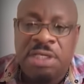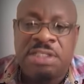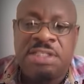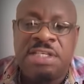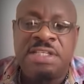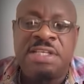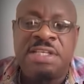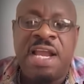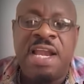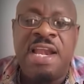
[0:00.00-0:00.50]

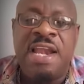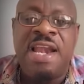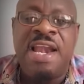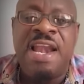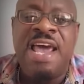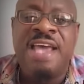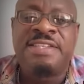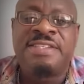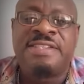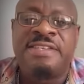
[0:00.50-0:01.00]
It is a
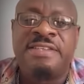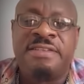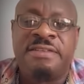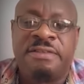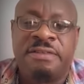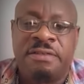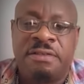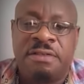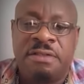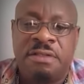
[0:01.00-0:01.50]

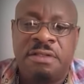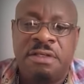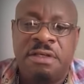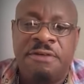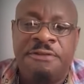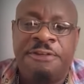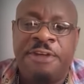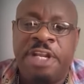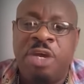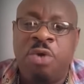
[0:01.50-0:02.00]
lesson
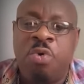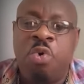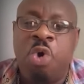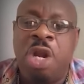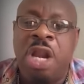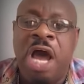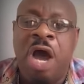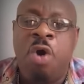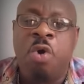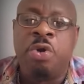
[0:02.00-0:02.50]
for the
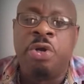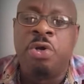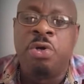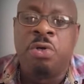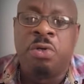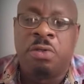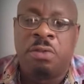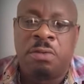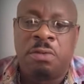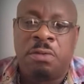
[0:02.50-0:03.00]
whole of
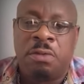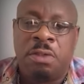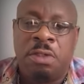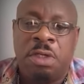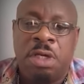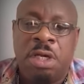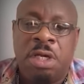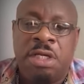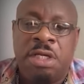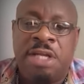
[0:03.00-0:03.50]
you
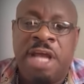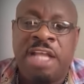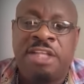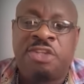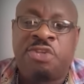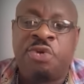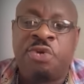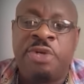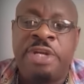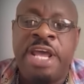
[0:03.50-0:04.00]

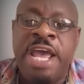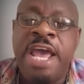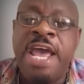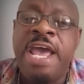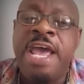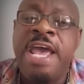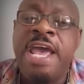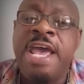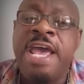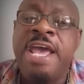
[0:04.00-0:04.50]
that
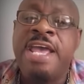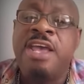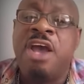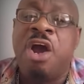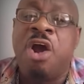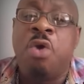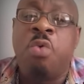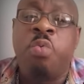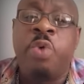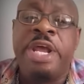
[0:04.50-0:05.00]
today
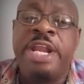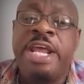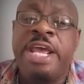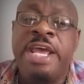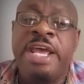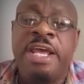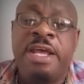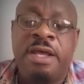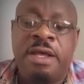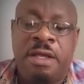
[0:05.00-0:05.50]
you're
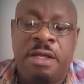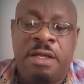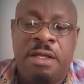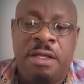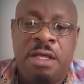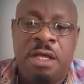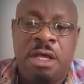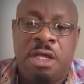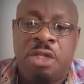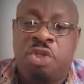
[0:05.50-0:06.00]
winning,
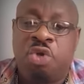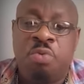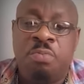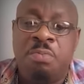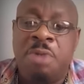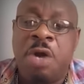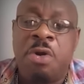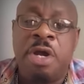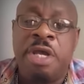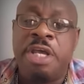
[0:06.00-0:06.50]

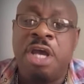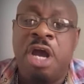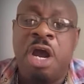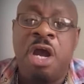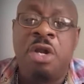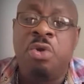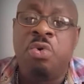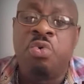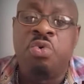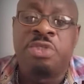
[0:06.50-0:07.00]
tomorrow
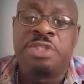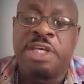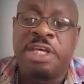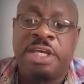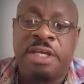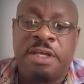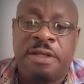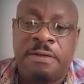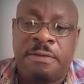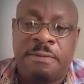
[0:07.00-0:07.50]
you're
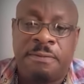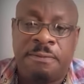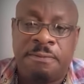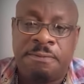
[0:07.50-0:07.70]
losing.